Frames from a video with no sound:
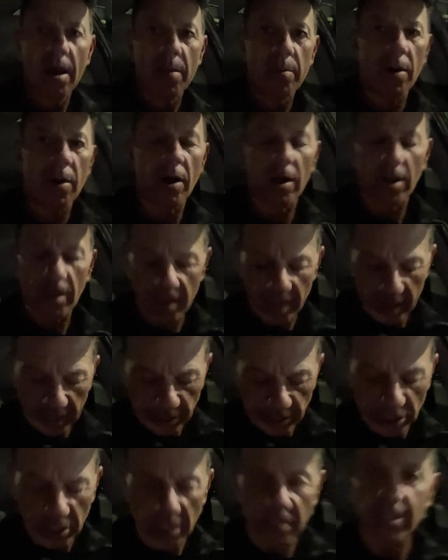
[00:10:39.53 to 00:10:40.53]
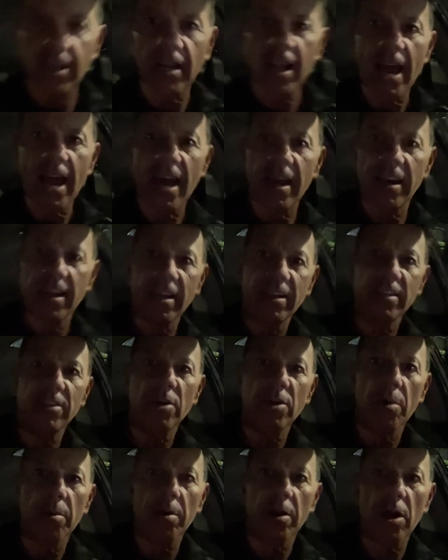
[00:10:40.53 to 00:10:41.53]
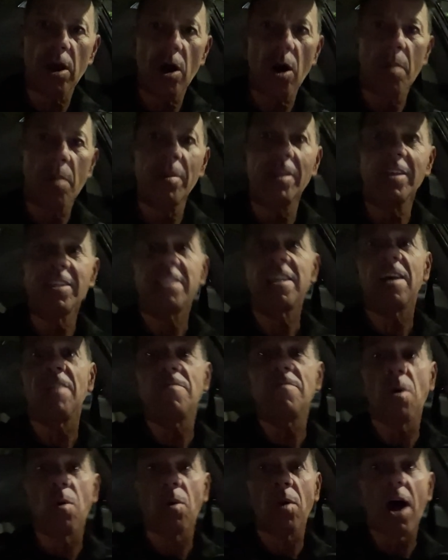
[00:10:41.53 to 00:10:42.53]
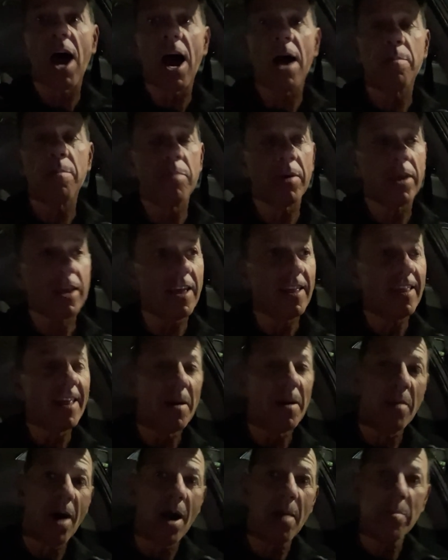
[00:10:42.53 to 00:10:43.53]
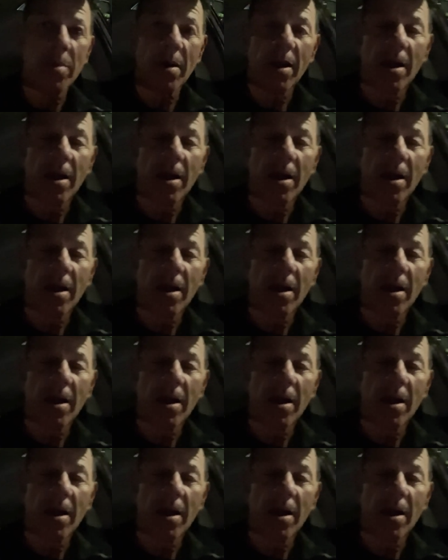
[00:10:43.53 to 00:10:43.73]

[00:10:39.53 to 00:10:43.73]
Apparently they just landed, so I'm going to go. I'm in the cell phone lot picking them up.